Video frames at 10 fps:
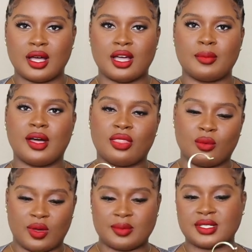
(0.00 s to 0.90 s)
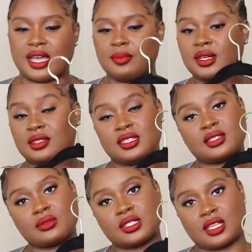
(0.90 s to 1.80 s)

on the website, but this was